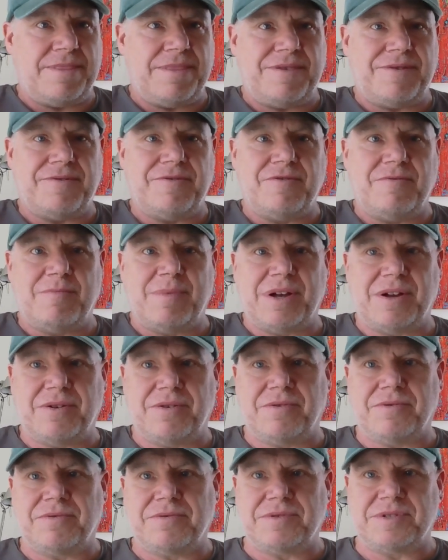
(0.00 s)
through my
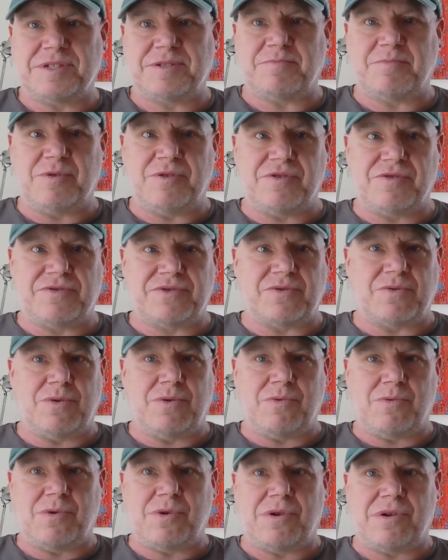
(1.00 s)
own
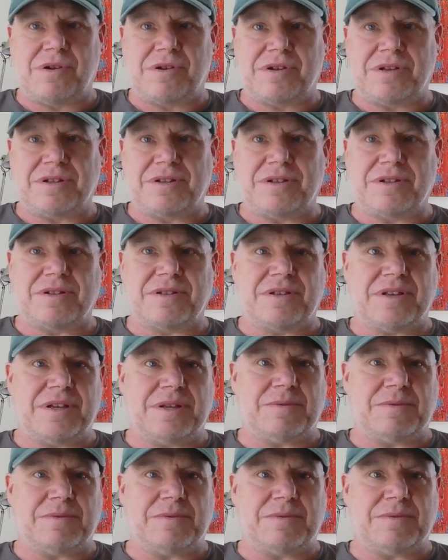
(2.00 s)
spiritual work and